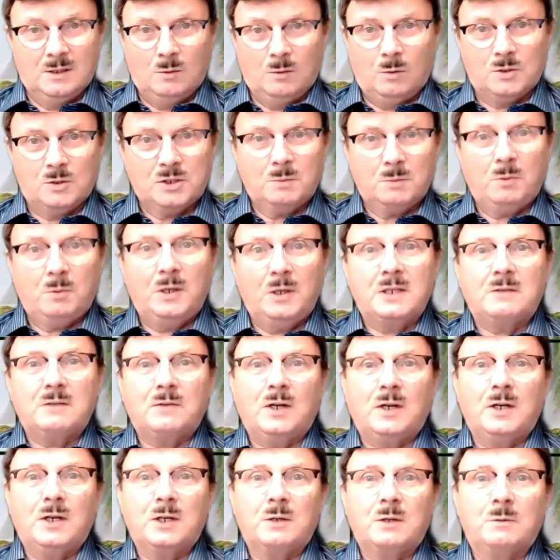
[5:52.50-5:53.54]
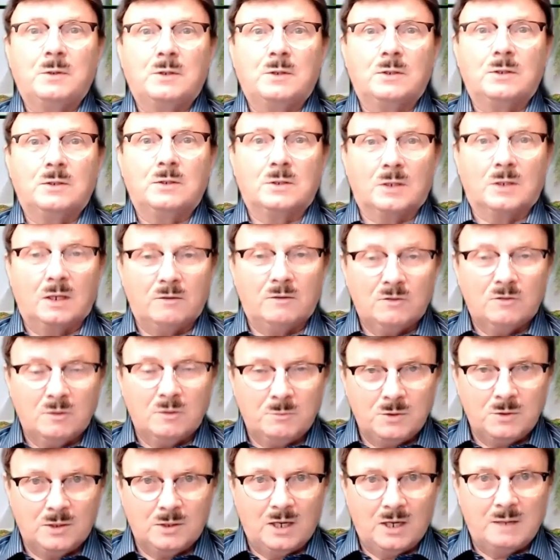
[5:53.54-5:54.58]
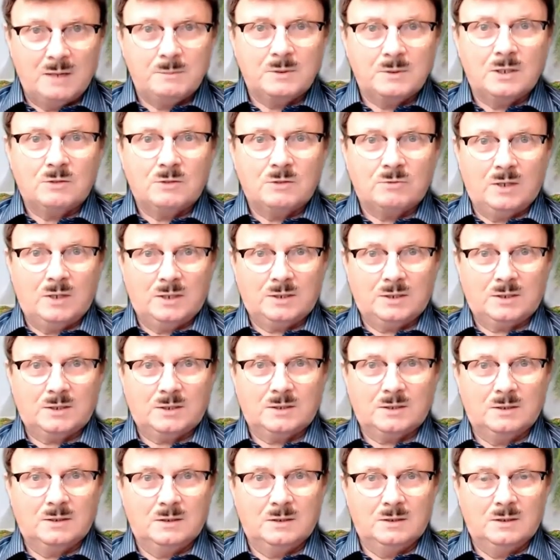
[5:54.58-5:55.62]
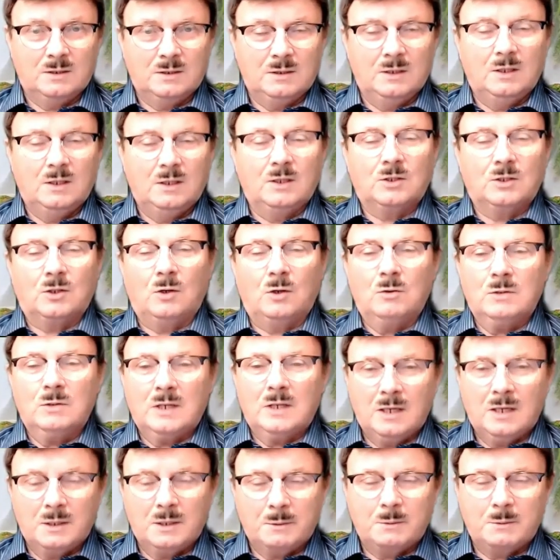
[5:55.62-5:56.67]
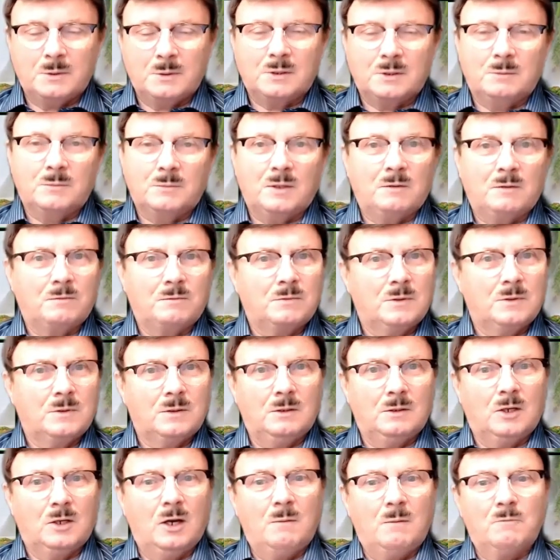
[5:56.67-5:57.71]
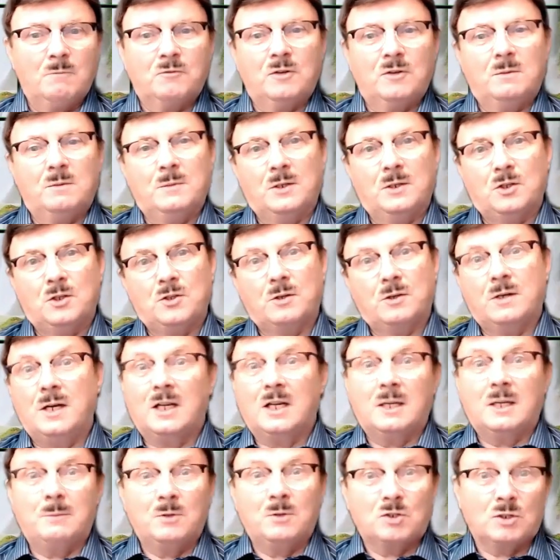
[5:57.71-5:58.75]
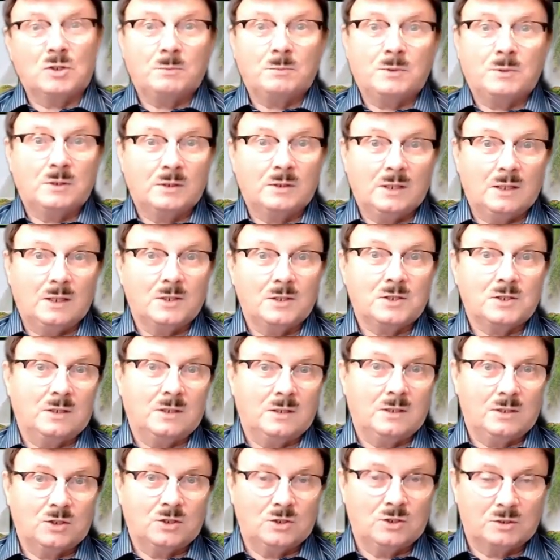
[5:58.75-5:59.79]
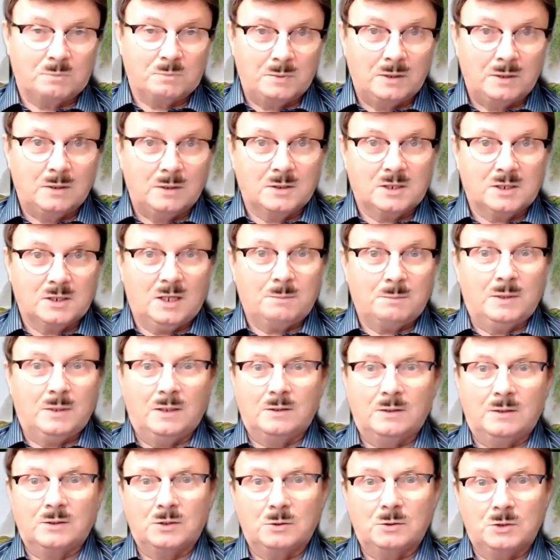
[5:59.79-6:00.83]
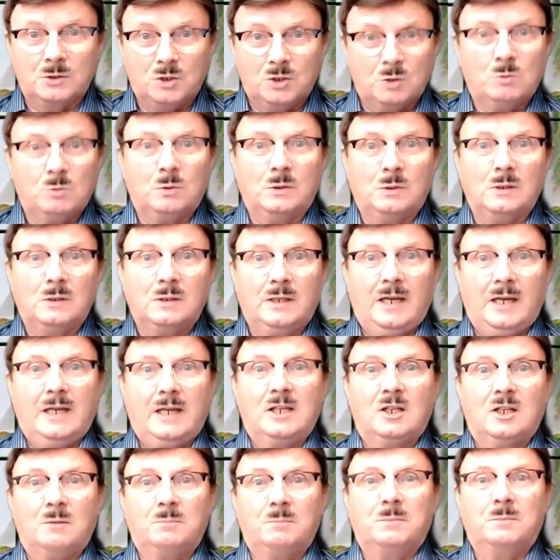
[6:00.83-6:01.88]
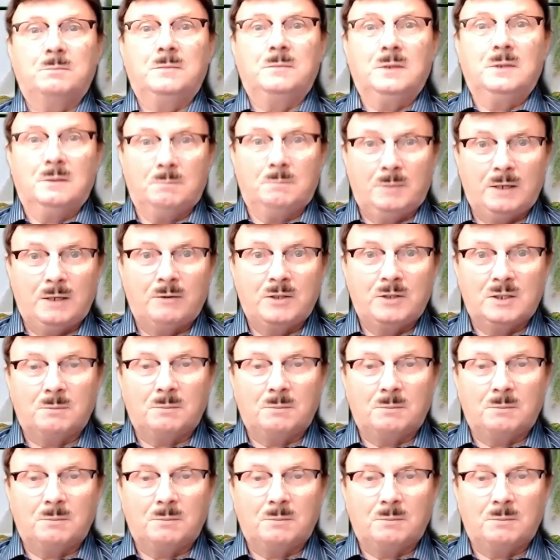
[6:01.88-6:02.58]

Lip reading: What's the point of arguing? Just give them your name and address. Don't argue with them. They've come from another argument somewhere else and it just builds up and you will end up bearing